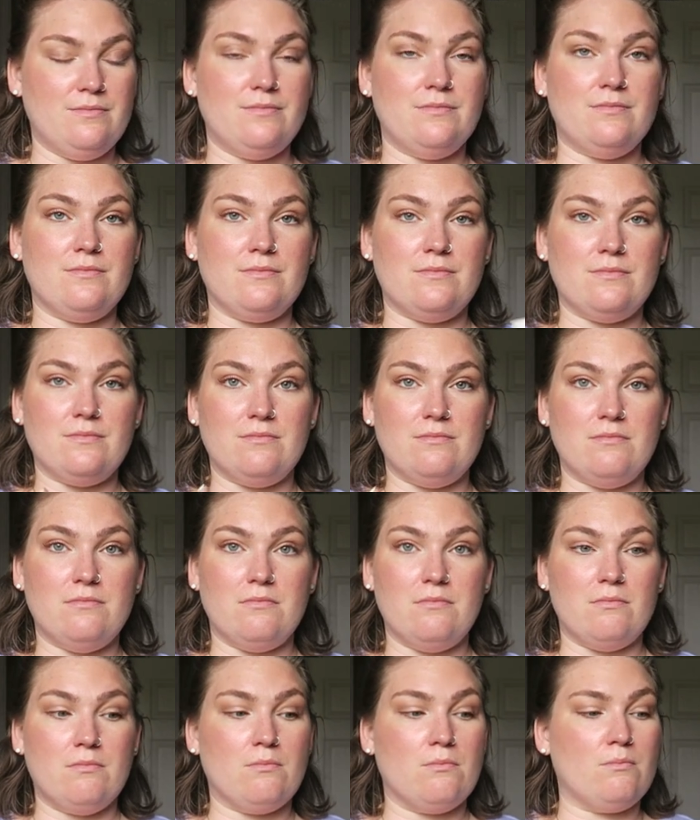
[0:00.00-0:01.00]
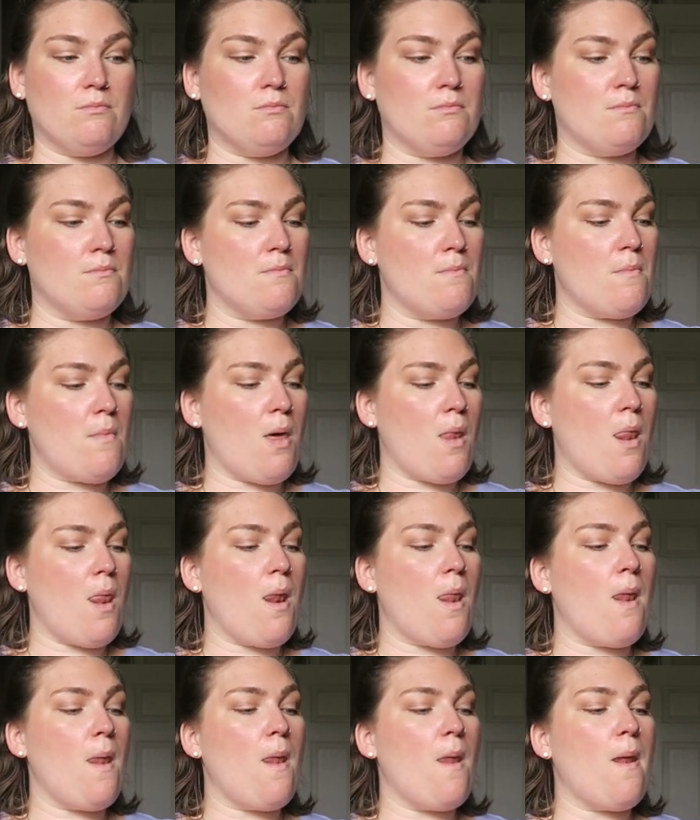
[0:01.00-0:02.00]

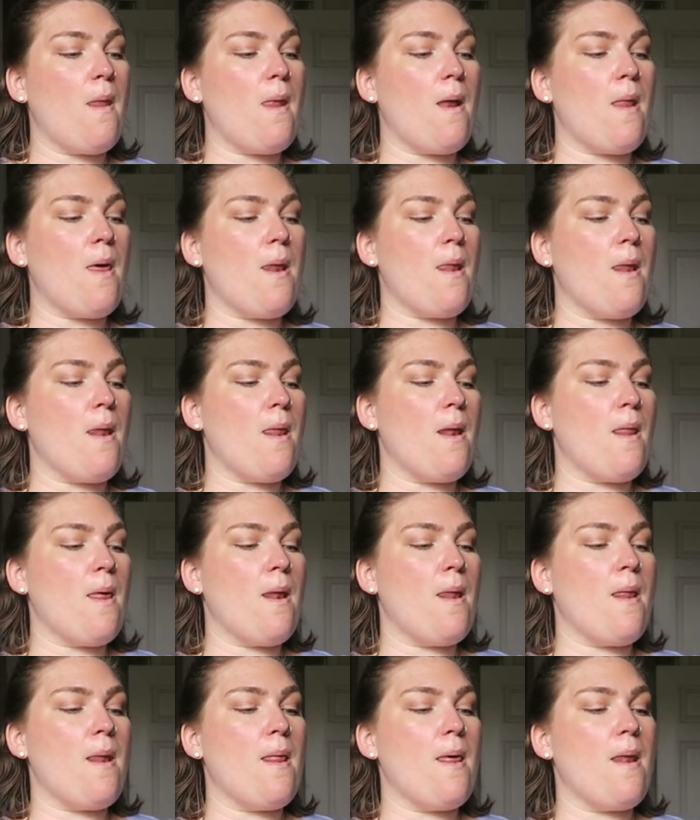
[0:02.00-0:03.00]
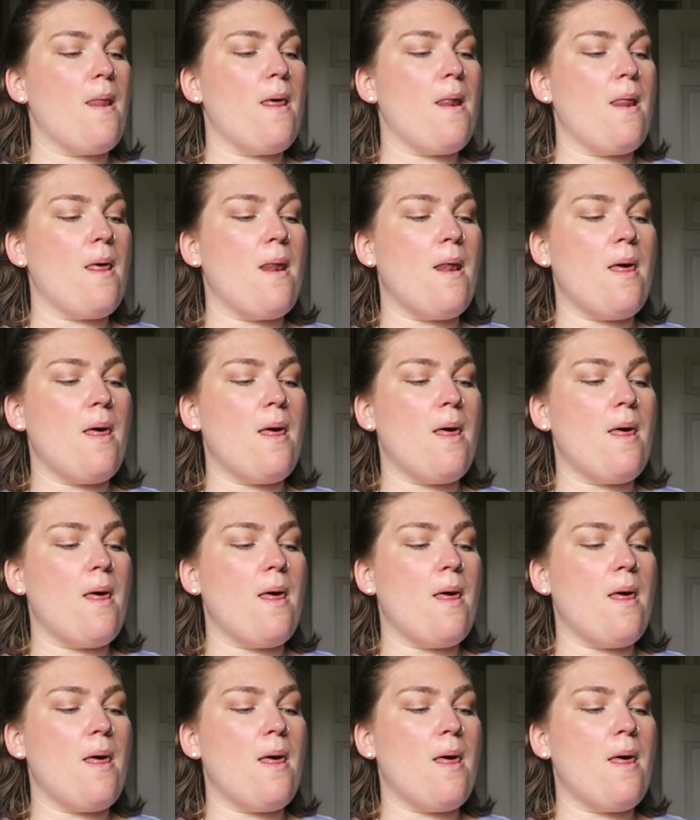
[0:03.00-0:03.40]
Nobody speaks.